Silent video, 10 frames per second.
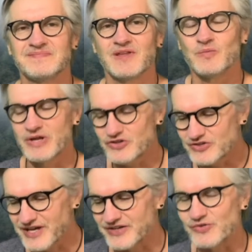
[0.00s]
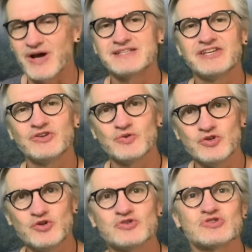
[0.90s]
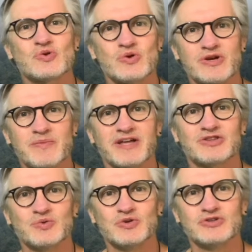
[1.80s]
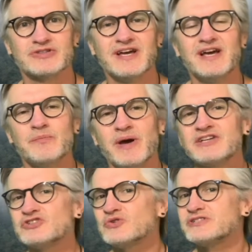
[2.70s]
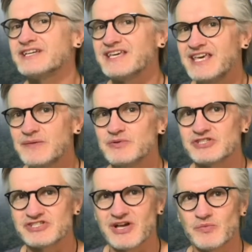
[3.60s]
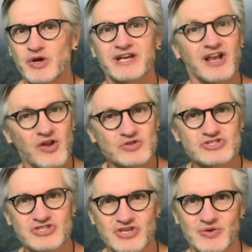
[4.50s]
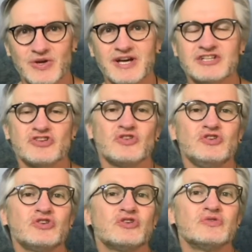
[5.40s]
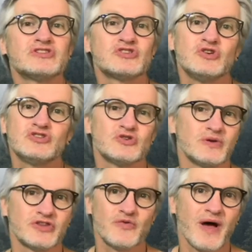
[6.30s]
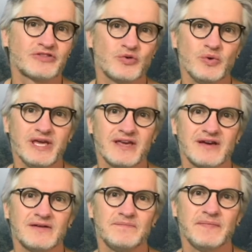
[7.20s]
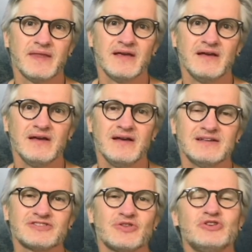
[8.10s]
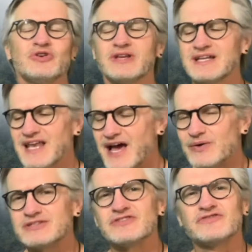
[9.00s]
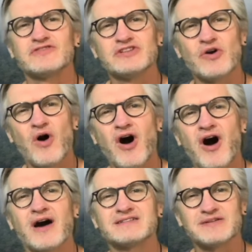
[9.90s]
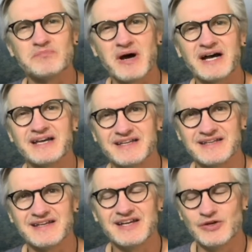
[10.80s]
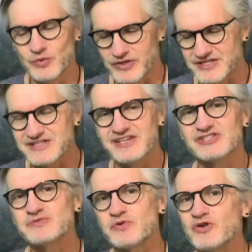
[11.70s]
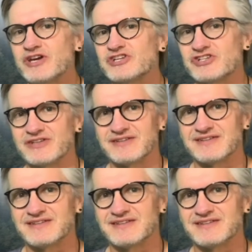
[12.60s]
And when you're done writing your new story about the world, make sure to keep it somewhere close to you so that you can return to it throughout the week, so that you can allow it to fill your heart and mind with its inspiration.